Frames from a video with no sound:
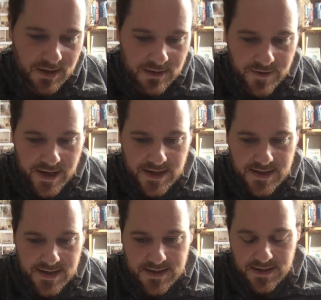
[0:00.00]

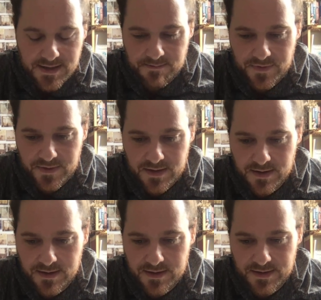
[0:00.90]
conveys
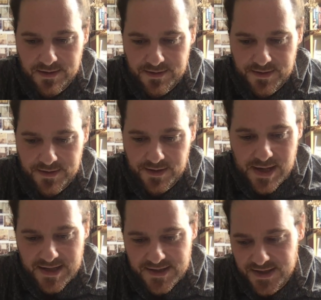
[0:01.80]
the
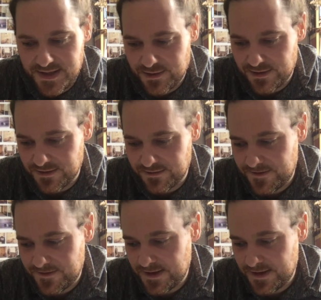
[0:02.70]
complexity of